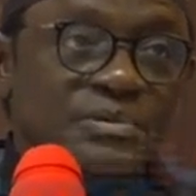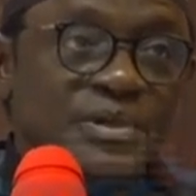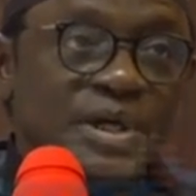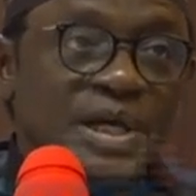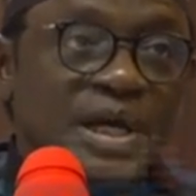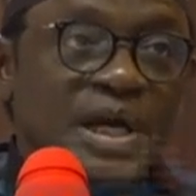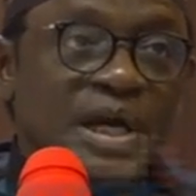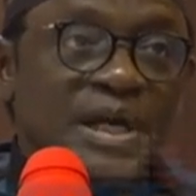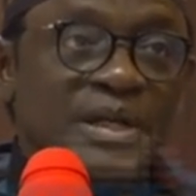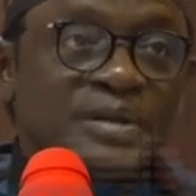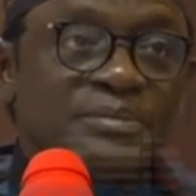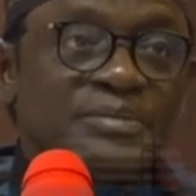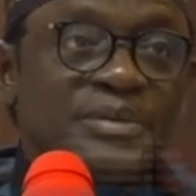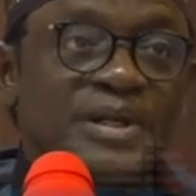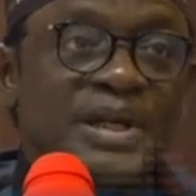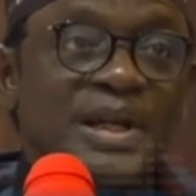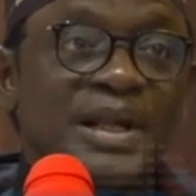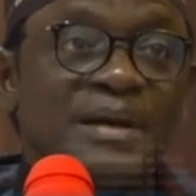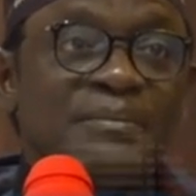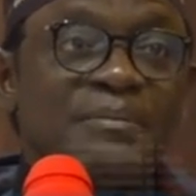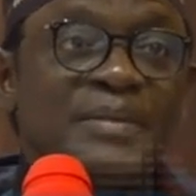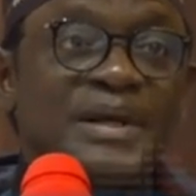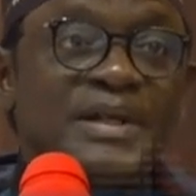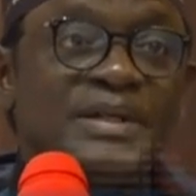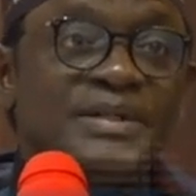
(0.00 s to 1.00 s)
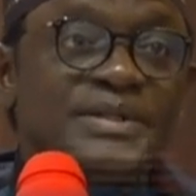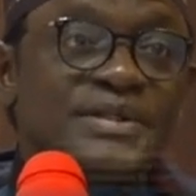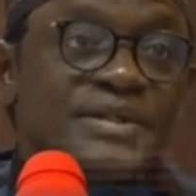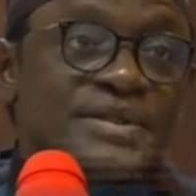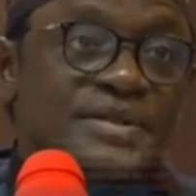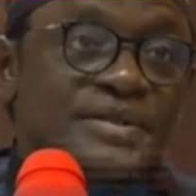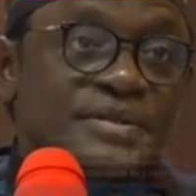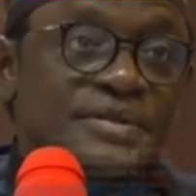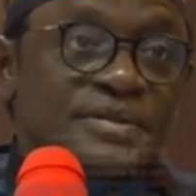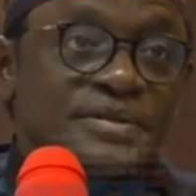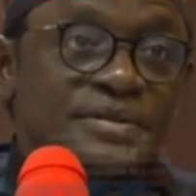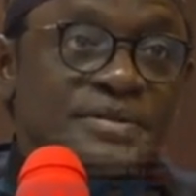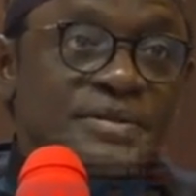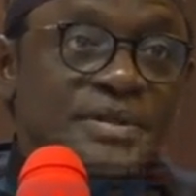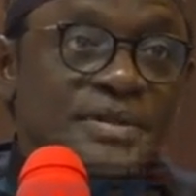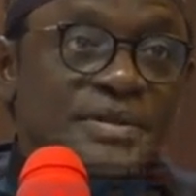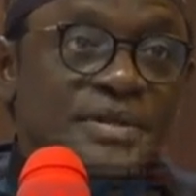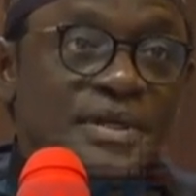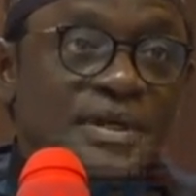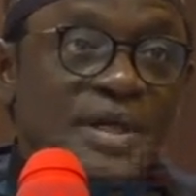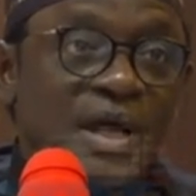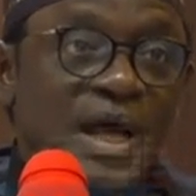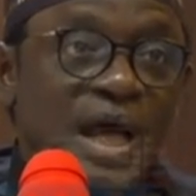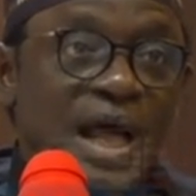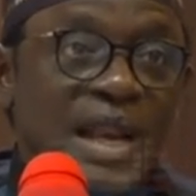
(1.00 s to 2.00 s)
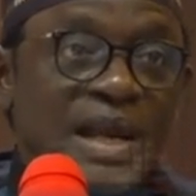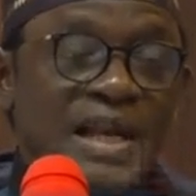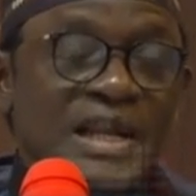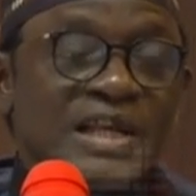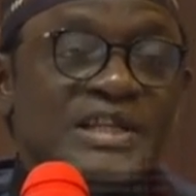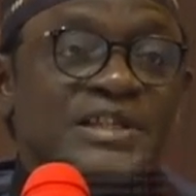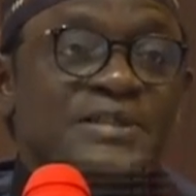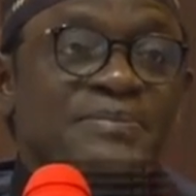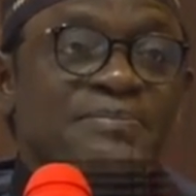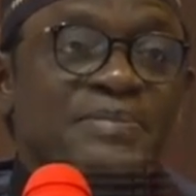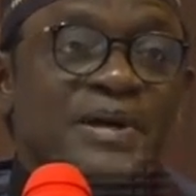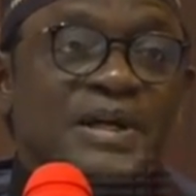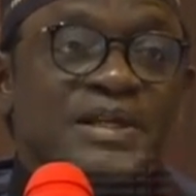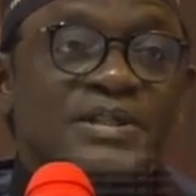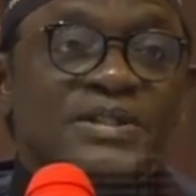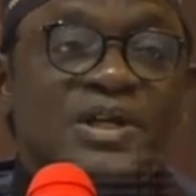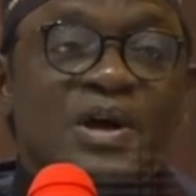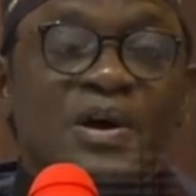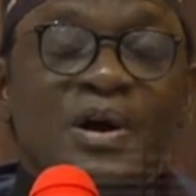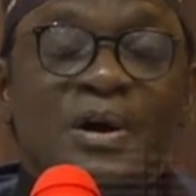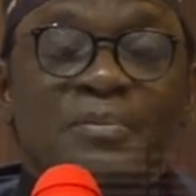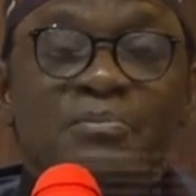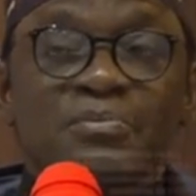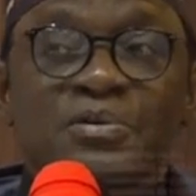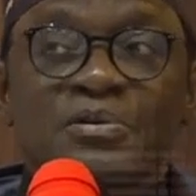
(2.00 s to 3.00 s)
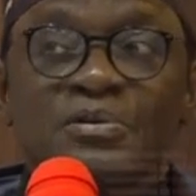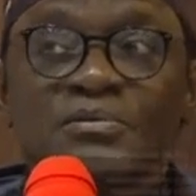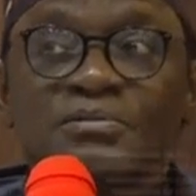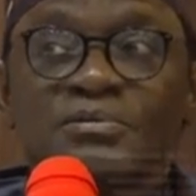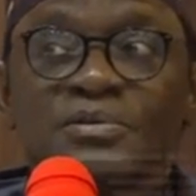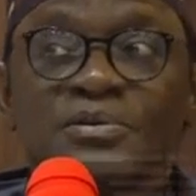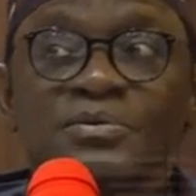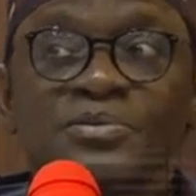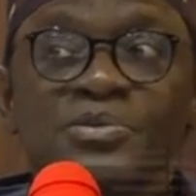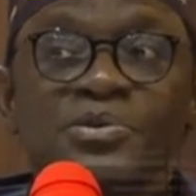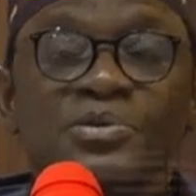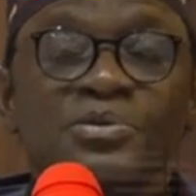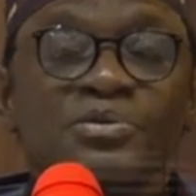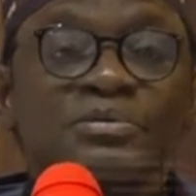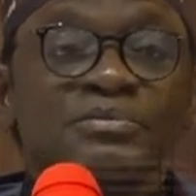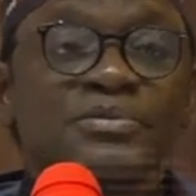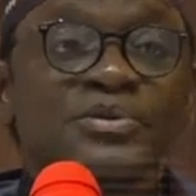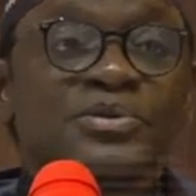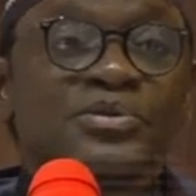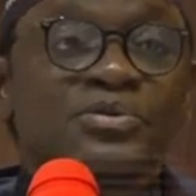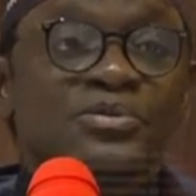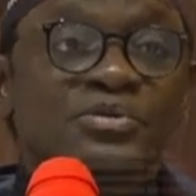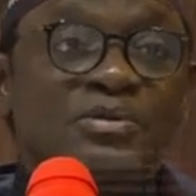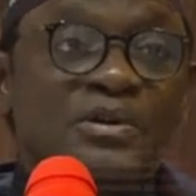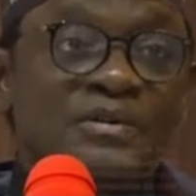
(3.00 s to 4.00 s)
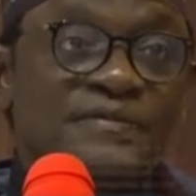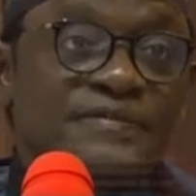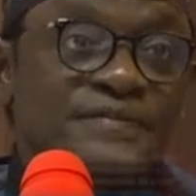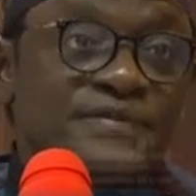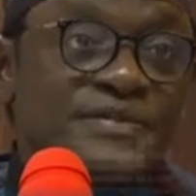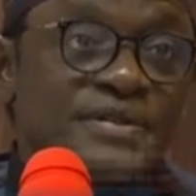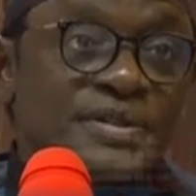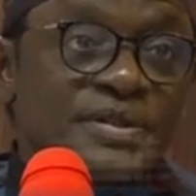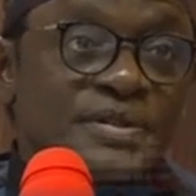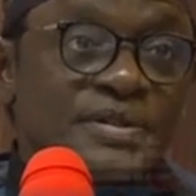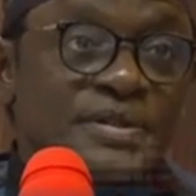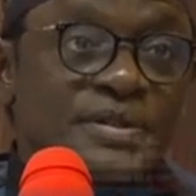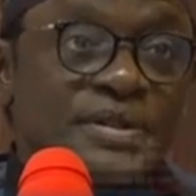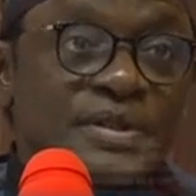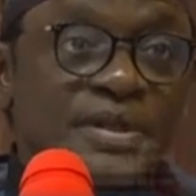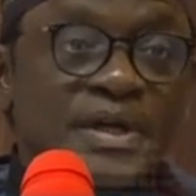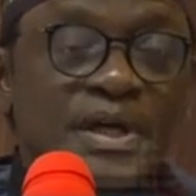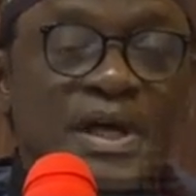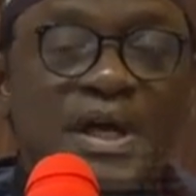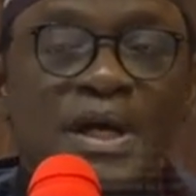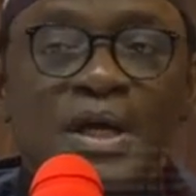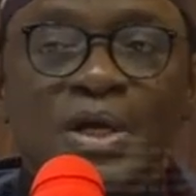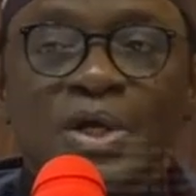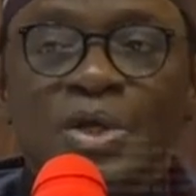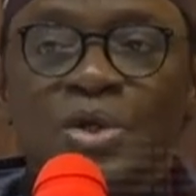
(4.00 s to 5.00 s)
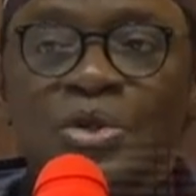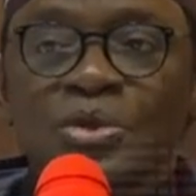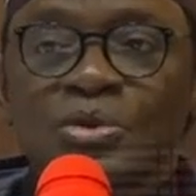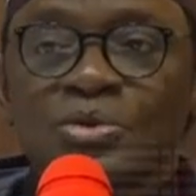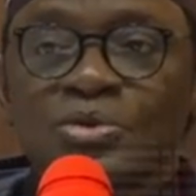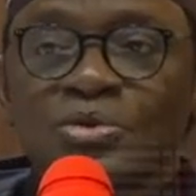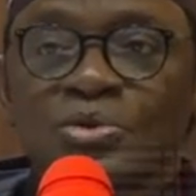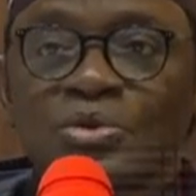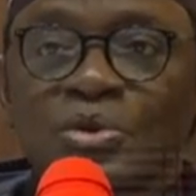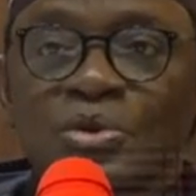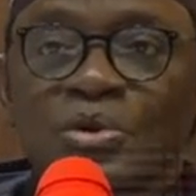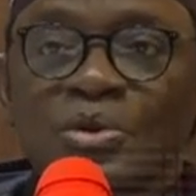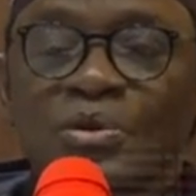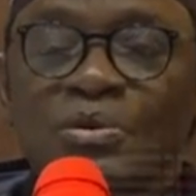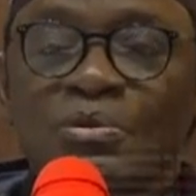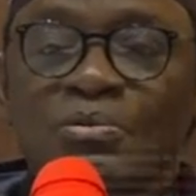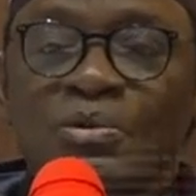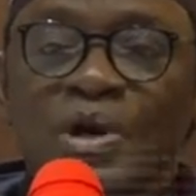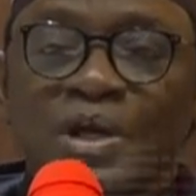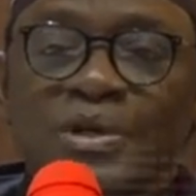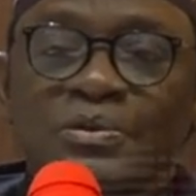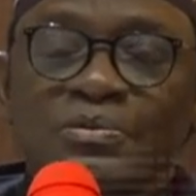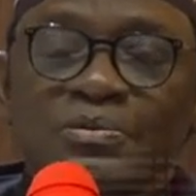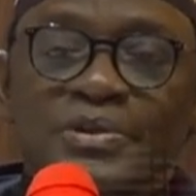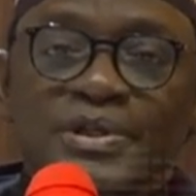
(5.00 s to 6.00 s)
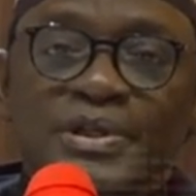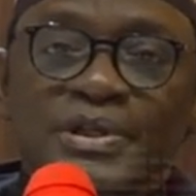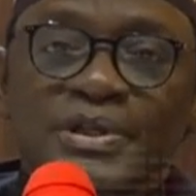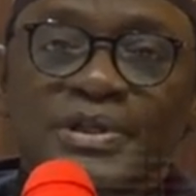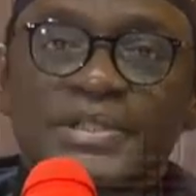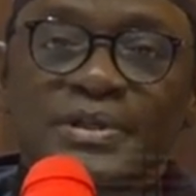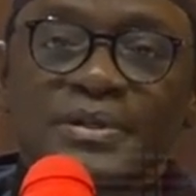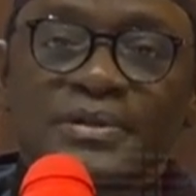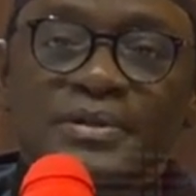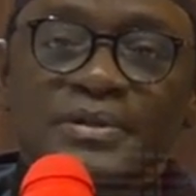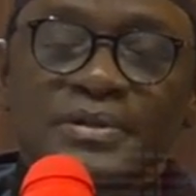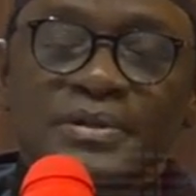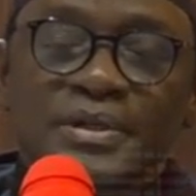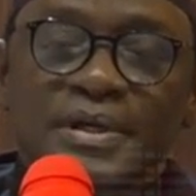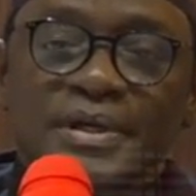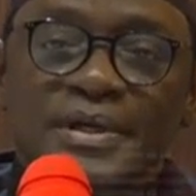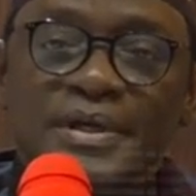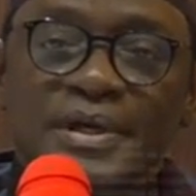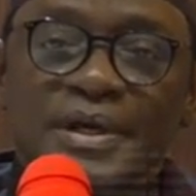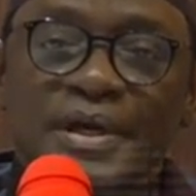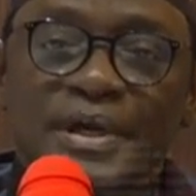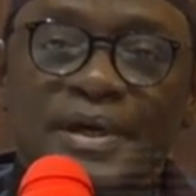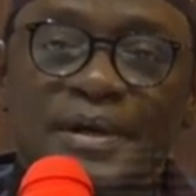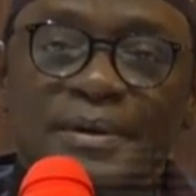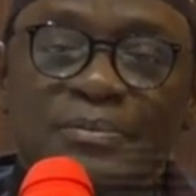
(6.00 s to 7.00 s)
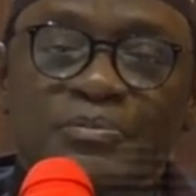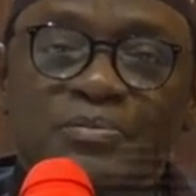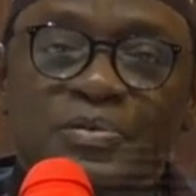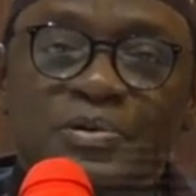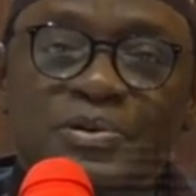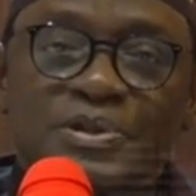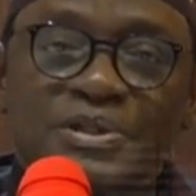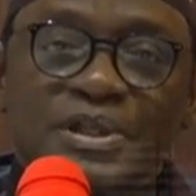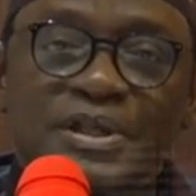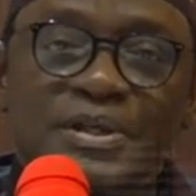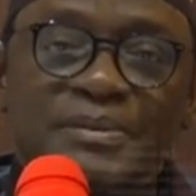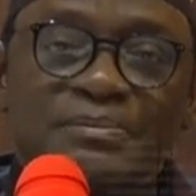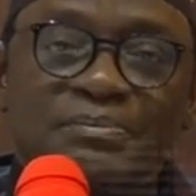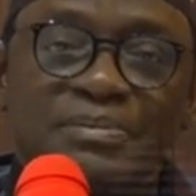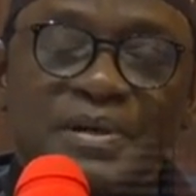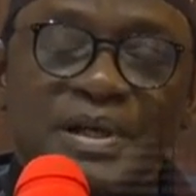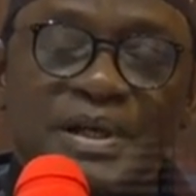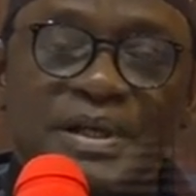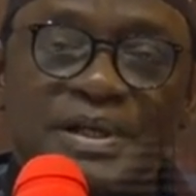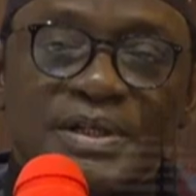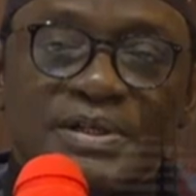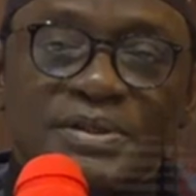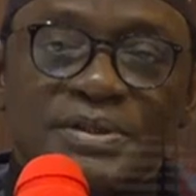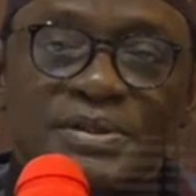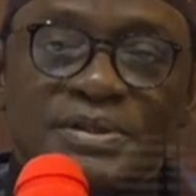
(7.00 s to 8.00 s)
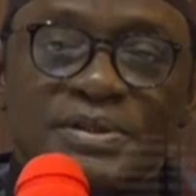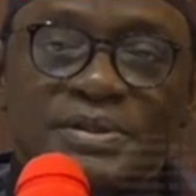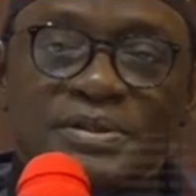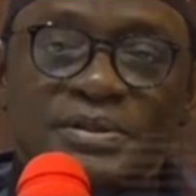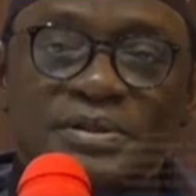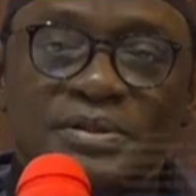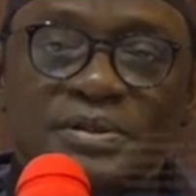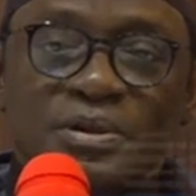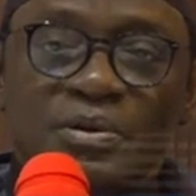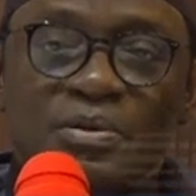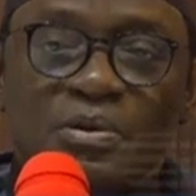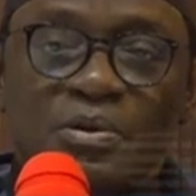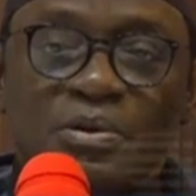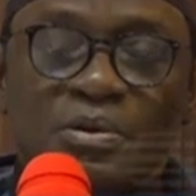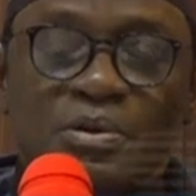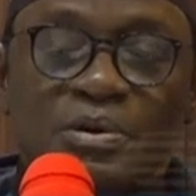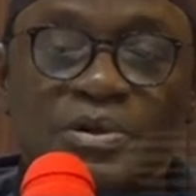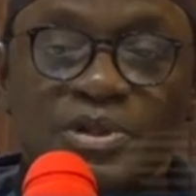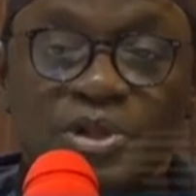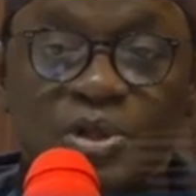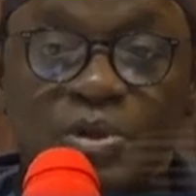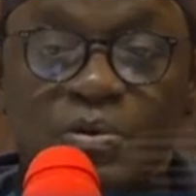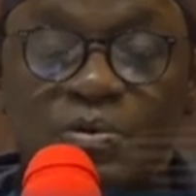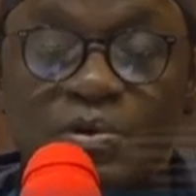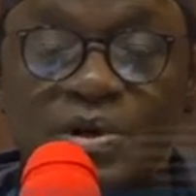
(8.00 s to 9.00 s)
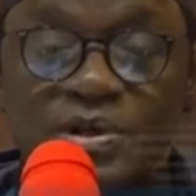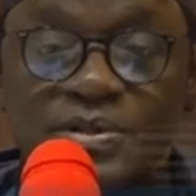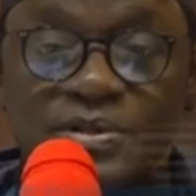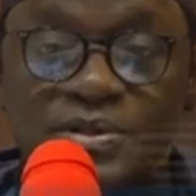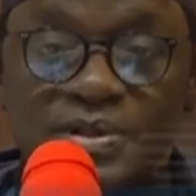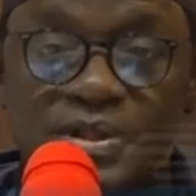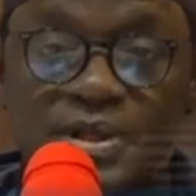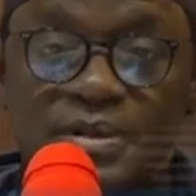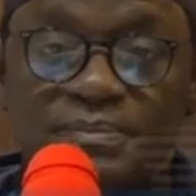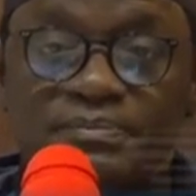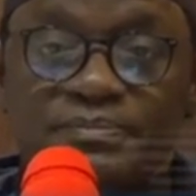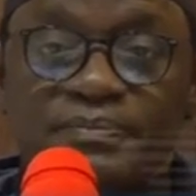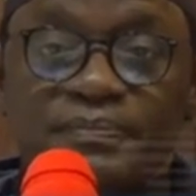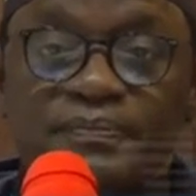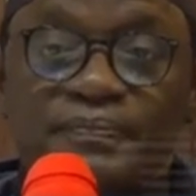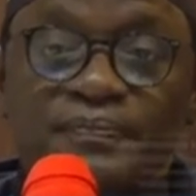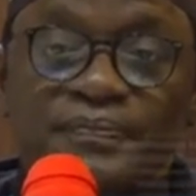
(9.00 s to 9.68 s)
We can't be lamenting and expect our problems to be solved. So what we put in place, or the concept,